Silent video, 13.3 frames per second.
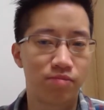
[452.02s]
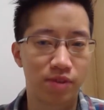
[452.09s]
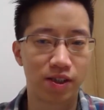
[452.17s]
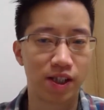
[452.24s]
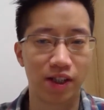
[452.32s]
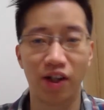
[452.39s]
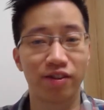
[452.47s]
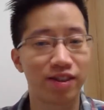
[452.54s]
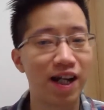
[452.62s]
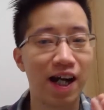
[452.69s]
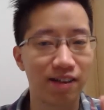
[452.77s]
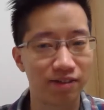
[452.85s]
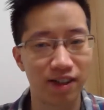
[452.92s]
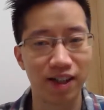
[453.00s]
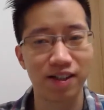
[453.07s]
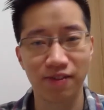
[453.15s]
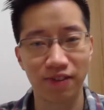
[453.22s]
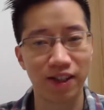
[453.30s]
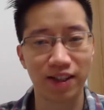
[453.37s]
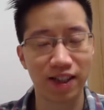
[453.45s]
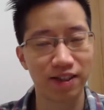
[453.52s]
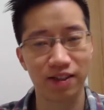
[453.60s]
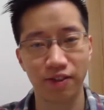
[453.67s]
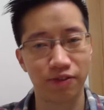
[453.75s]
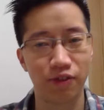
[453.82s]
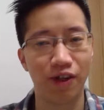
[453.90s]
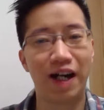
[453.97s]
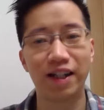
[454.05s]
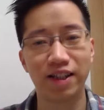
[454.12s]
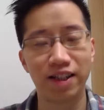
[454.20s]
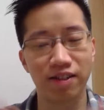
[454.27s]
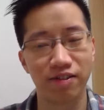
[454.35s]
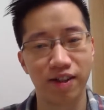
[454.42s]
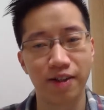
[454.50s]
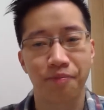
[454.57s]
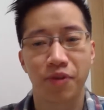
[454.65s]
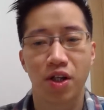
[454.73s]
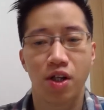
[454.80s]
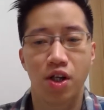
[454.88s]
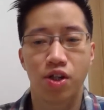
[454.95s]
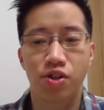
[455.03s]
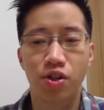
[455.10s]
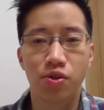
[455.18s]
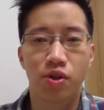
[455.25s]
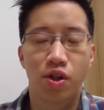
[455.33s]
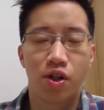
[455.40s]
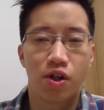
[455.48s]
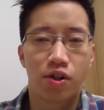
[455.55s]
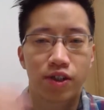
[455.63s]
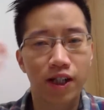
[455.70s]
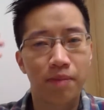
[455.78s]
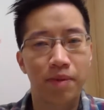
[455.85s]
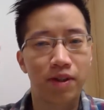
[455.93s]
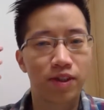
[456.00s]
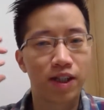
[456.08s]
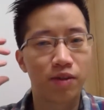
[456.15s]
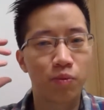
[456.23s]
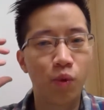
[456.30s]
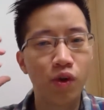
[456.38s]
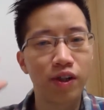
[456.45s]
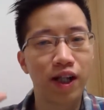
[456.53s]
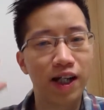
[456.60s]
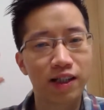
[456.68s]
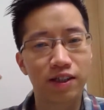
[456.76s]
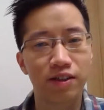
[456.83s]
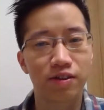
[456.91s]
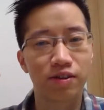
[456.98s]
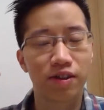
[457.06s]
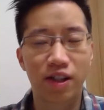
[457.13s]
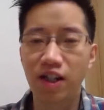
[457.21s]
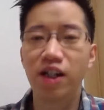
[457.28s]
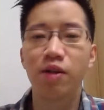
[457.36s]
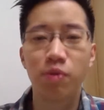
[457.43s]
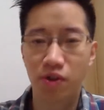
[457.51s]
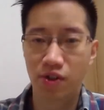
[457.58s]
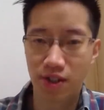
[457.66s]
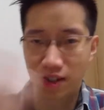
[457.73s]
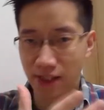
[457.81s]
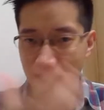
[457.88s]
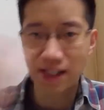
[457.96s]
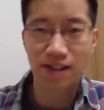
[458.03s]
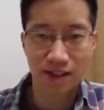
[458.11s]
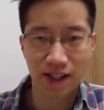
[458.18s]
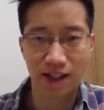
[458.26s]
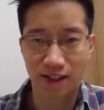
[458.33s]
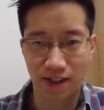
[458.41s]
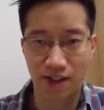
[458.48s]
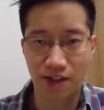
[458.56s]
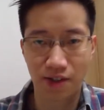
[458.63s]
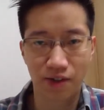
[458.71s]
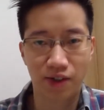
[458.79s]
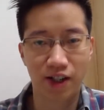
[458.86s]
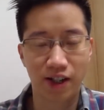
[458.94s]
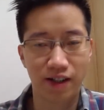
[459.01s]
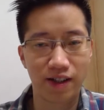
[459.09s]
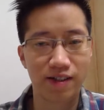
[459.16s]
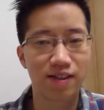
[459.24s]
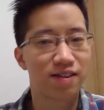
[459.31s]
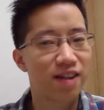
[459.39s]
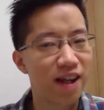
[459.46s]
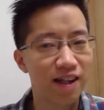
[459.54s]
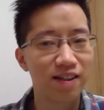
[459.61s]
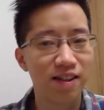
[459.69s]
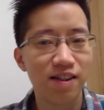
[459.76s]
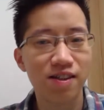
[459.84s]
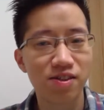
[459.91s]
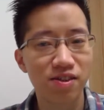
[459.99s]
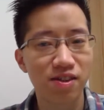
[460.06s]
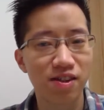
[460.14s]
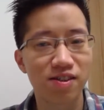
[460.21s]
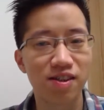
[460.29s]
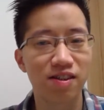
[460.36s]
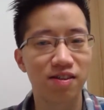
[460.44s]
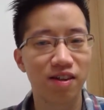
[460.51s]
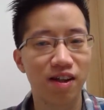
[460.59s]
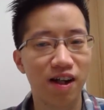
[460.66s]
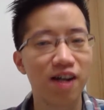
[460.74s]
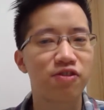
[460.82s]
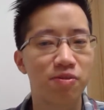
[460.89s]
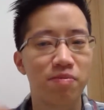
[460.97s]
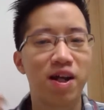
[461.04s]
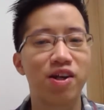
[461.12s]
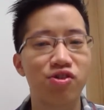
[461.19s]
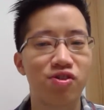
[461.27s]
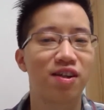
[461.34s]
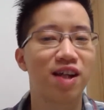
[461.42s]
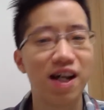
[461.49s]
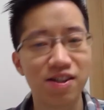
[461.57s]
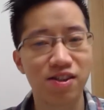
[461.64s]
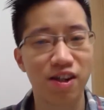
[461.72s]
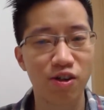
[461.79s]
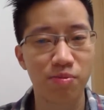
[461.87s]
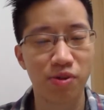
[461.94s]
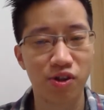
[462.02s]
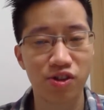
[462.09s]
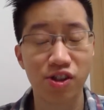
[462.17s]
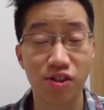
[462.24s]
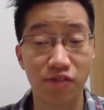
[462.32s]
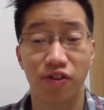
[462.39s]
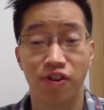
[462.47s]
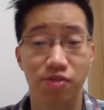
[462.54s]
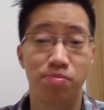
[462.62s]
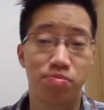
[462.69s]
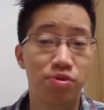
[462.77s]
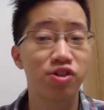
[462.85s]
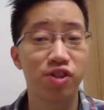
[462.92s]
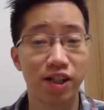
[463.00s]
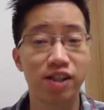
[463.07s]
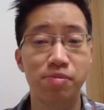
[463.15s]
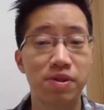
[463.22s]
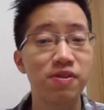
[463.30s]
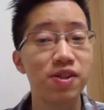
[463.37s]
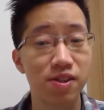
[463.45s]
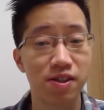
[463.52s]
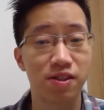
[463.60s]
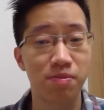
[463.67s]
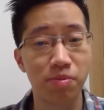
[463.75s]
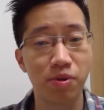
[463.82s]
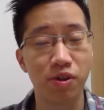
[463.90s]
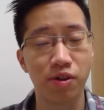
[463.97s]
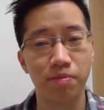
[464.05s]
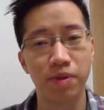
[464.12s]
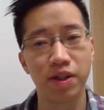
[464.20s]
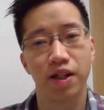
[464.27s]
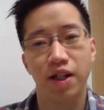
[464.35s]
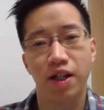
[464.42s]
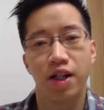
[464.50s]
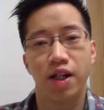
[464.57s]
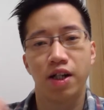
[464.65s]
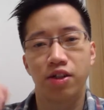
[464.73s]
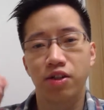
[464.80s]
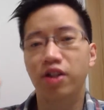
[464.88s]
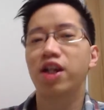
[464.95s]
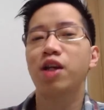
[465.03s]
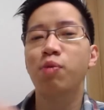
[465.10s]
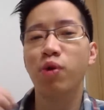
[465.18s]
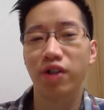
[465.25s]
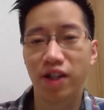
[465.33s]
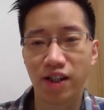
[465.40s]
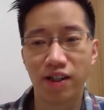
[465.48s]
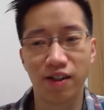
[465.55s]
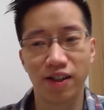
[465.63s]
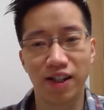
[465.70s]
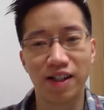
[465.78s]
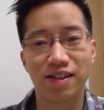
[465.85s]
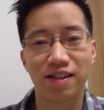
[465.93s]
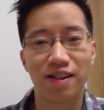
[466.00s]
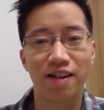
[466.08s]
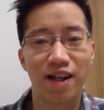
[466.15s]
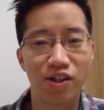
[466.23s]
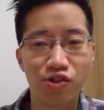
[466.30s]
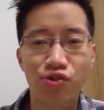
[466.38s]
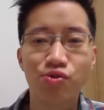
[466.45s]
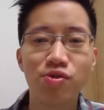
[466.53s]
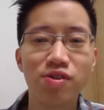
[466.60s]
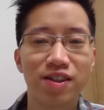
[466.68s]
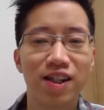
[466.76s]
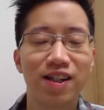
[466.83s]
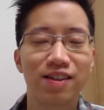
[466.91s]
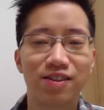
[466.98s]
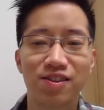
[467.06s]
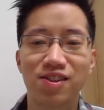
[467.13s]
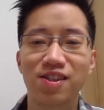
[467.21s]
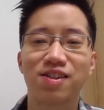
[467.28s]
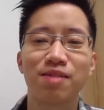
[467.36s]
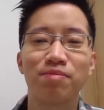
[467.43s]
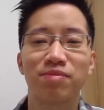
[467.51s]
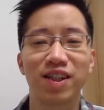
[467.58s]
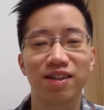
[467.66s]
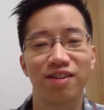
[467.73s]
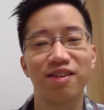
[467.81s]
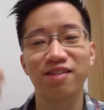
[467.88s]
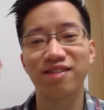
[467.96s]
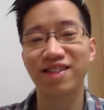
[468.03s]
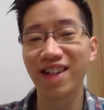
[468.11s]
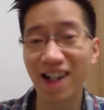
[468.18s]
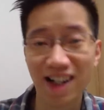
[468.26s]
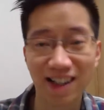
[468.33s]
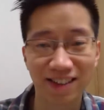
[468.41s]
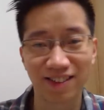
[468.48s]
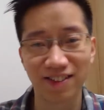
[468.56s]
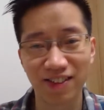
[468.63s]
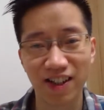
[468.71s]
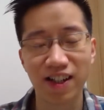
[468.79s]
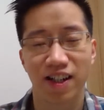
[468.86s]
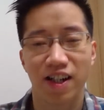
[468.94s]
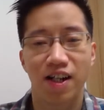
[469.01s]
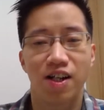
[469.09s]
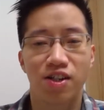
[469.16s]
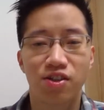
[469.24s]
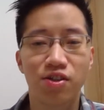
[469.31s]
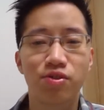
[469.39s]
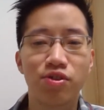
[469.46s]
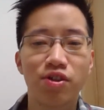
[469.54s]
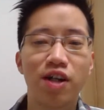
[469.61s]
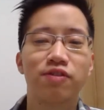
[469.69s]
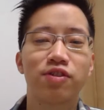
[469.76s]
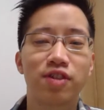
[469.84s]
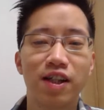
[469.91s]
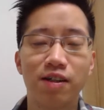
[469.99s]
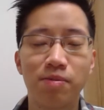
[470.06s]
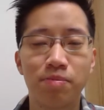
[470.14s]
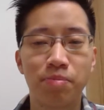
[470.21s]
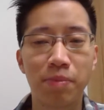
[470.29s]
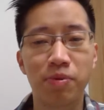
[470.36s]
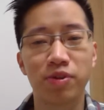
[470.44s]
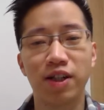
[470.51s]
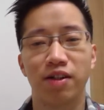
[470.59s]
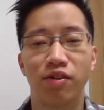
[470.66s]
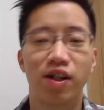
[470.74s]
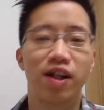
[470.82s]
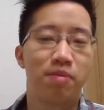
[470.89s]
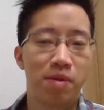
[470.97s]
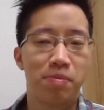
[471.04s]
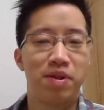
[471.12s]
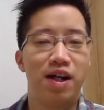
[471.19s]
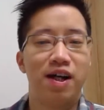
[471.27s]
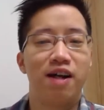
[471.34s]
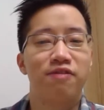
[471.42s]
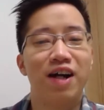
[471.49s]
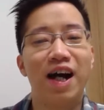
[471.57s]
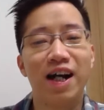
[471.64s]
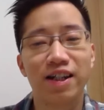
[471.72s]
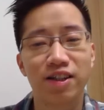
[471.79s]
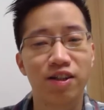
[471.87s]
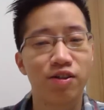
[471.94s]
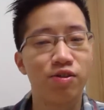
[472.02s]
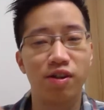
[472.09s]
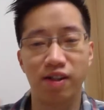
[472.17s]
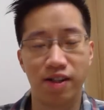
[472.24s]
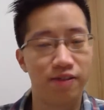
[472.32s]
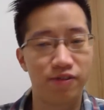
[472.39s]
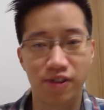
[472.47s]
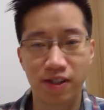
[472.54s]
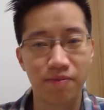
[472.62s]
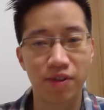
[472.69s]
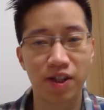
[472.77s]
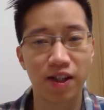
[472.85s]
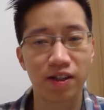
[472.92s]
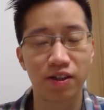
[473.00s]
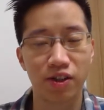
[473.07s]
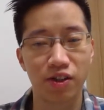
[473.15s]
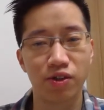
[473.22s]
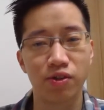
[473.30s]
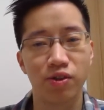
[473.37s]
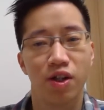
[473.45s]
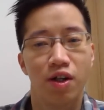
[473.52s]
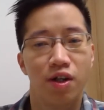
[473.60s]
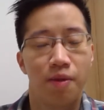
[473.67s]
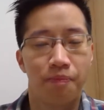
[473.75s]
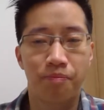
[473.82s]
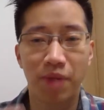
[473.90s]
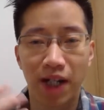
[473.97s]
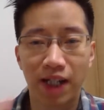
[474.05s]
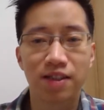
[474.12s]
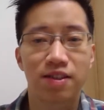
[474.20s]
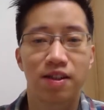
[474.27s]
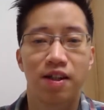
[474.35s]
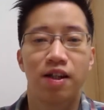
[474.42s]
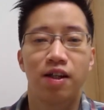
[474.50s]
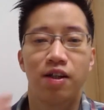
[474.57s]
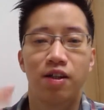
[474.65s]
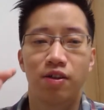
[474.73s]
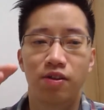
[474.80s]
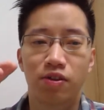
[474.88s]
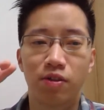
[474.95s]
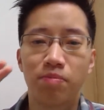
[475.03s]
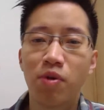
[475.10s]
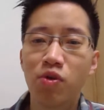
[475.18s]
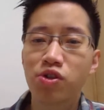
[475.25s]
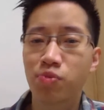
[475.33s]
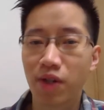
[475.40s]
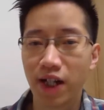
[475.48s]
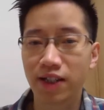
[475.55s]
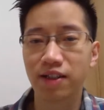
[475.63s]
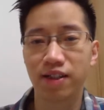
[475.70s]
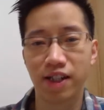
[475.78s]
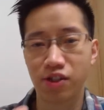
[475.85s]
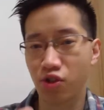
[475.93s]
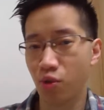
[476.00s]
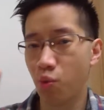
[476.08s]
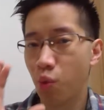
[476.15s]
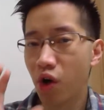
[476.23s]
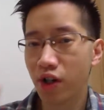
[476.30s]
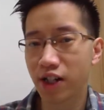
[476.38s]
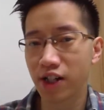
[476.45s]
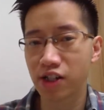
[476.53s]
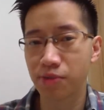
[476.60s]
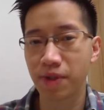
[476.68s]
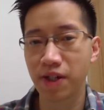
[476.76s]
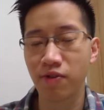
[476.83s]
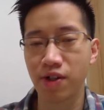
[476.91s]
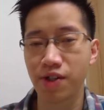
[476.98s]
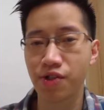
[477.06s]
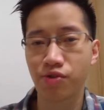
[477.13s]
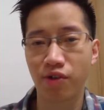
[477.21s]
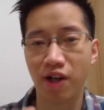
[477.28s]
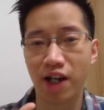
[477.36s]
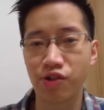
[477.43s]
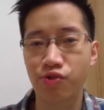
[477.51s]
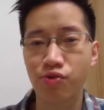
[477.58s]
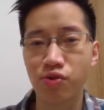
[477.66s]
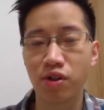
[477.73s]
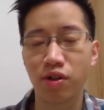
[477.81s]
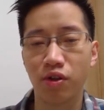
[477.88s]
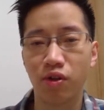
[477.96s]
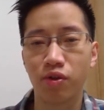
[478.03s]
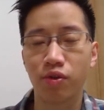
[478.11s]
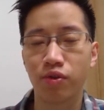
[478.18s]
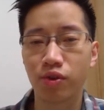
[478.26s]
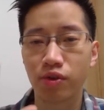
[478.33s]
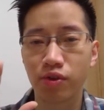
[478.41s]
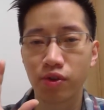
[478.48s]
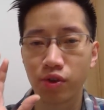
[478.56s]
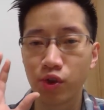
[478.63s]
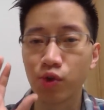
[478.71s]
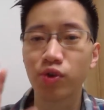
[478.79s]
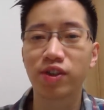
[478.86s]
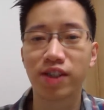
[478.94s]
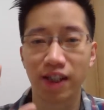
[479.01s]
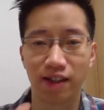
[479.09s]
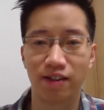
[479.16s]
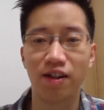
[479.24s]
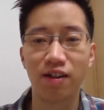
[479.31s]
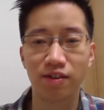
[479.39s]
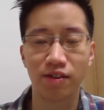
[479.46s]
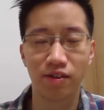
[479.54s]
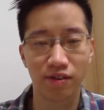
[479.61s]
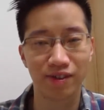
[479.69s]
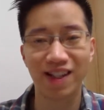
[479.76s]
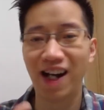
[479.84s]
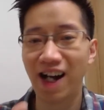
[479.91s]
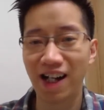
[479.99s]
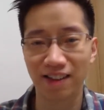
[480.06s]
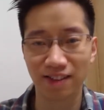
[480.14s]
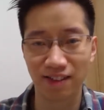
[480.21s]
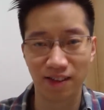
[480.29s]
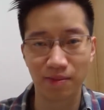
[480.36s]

did not down, right? Something like that for IT, right? So think about that. What are the keywords in this sentence? Okay, is it 10 years? Is it I have to manage the large scale projects? Of course, project experience is important, but the keyword here is ensure that the system did not down. Okay, so you have to tell people that, okay, maybe I have IT or I have something, but the most related is the work experience to ensure you did not down, I